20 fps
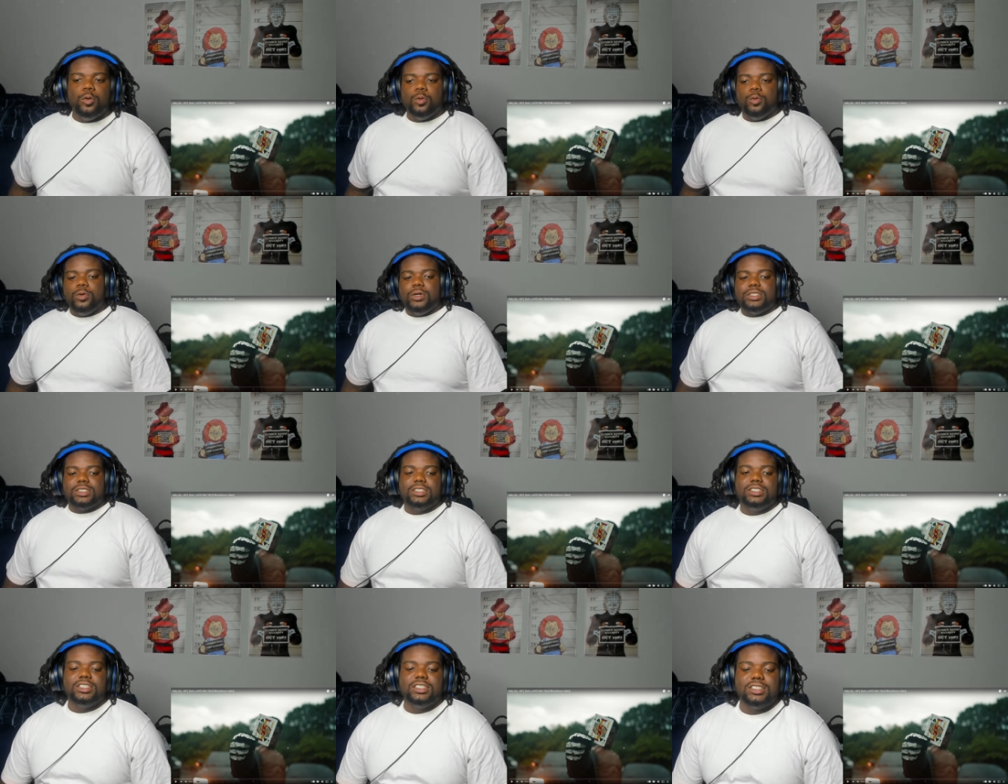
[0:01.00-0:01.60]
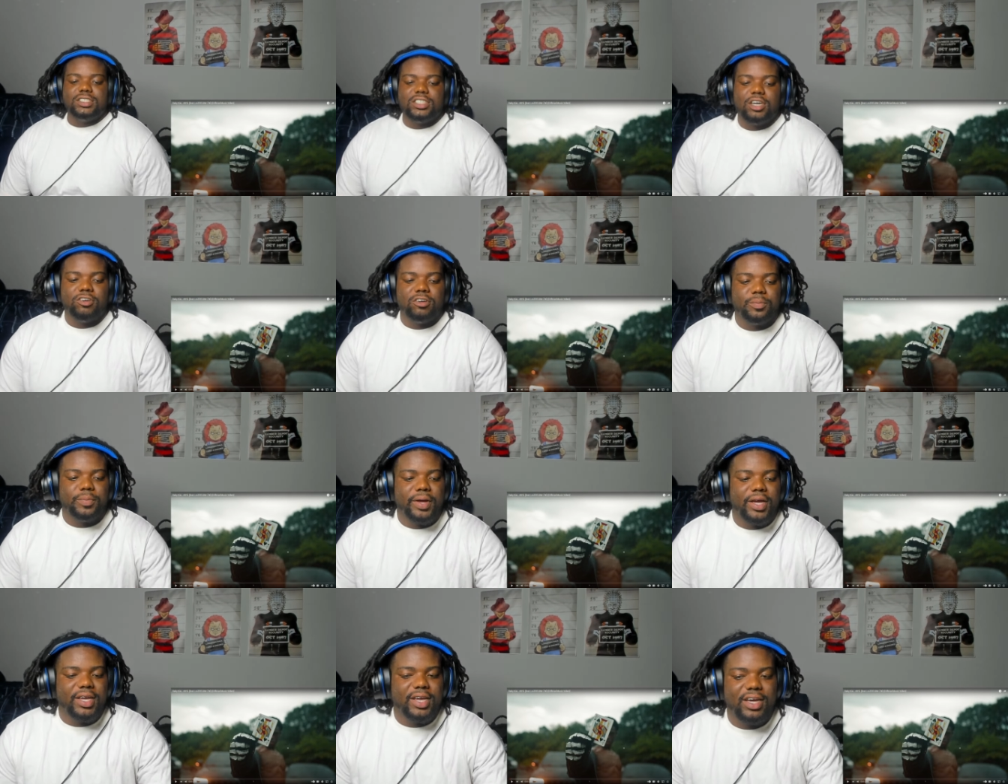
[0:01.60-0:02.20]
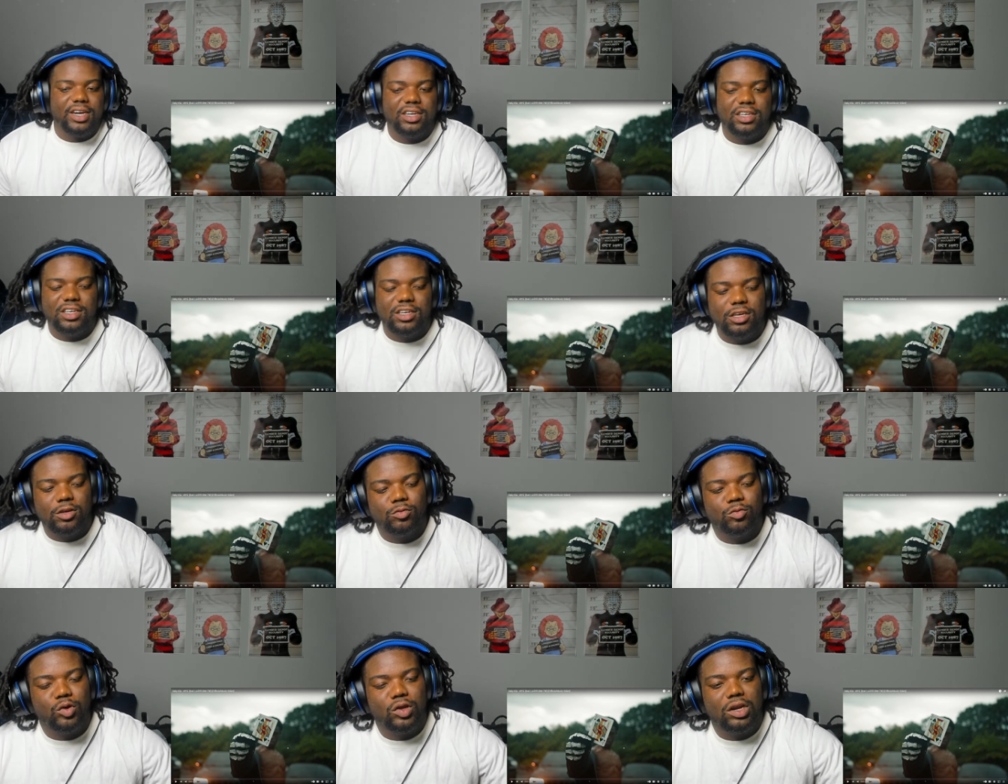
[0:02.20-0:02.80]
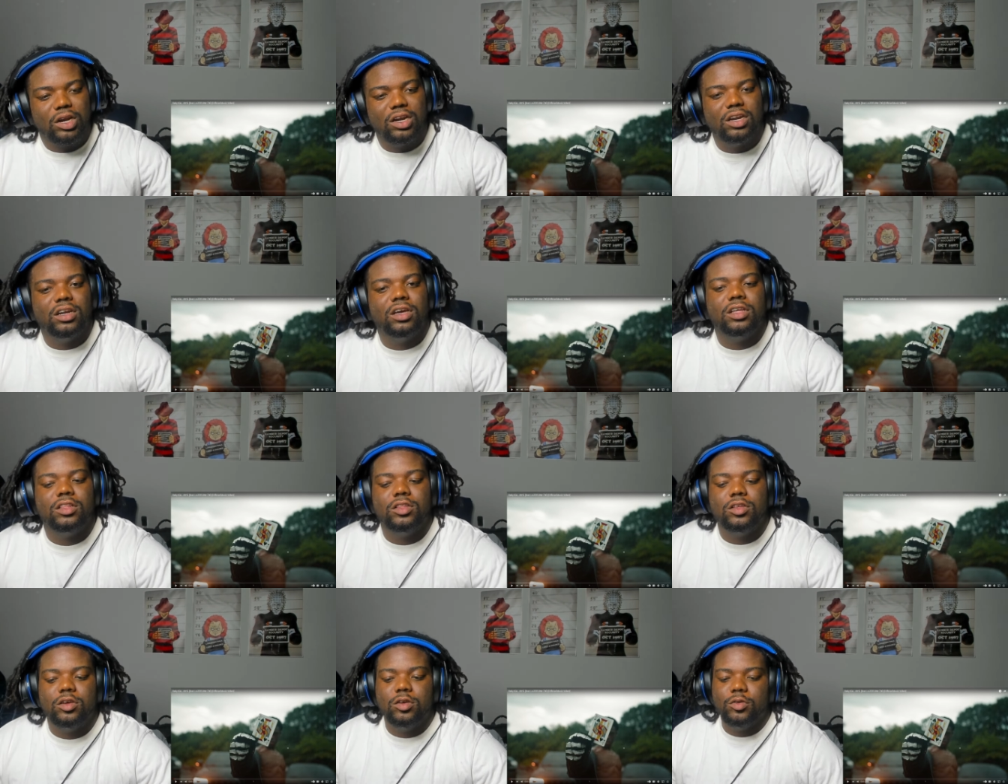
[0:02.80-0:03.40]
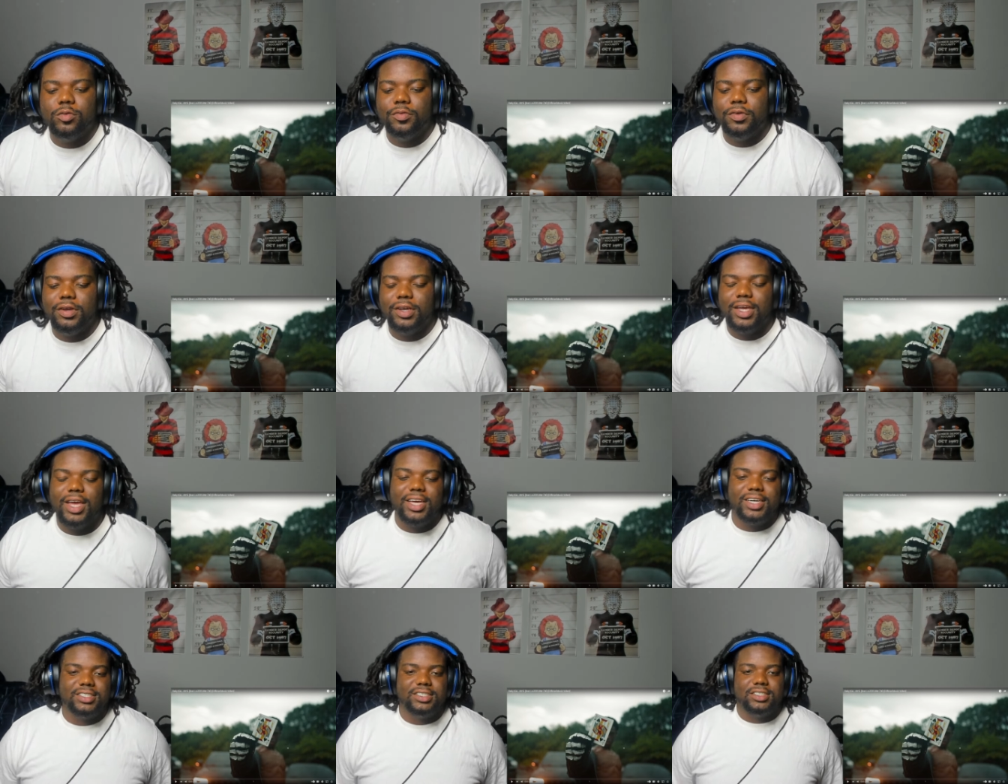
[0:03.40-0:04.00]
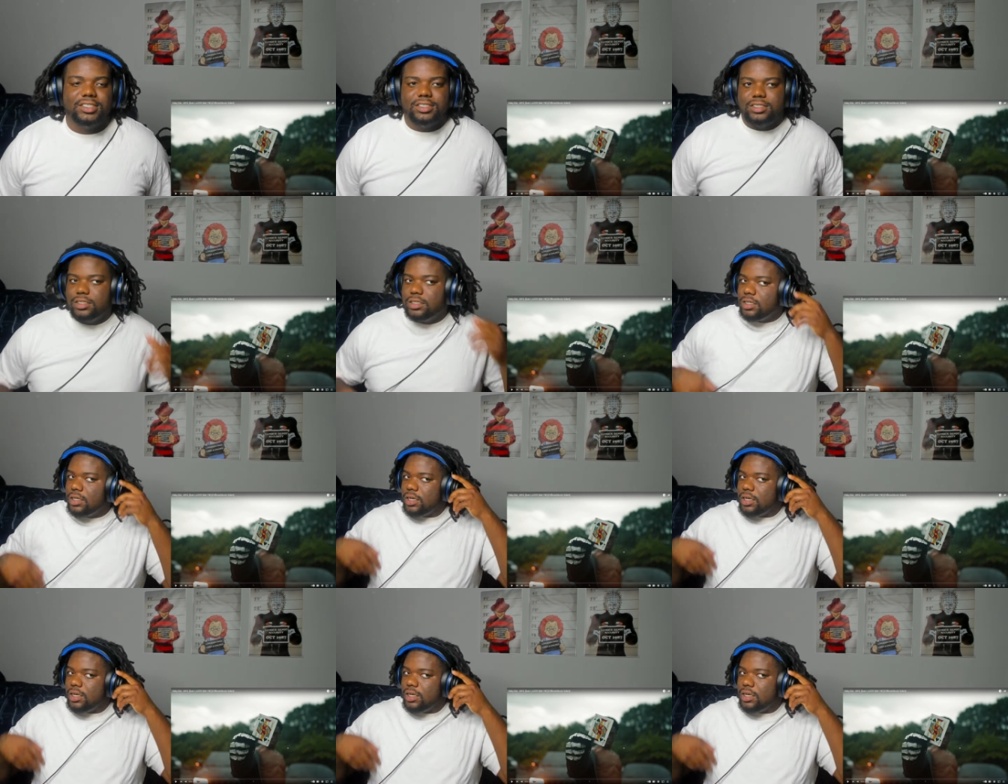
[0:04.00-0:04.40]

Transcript: What's good, y'all? We back at again with another reaction,